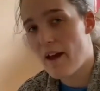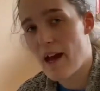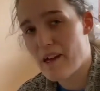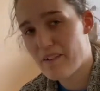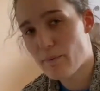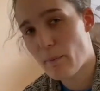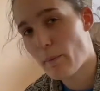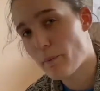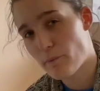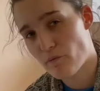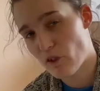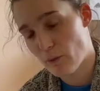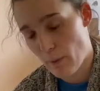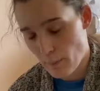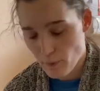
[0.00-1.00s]
I
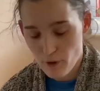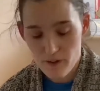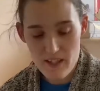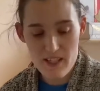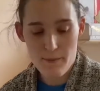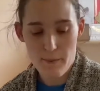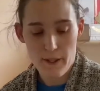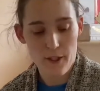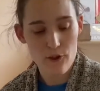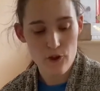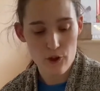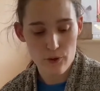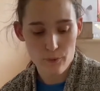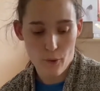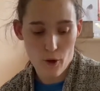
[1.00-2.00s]
remembered this
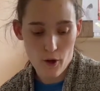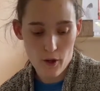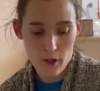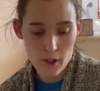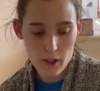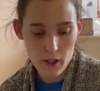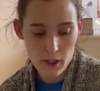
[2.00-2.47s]
picture wrong.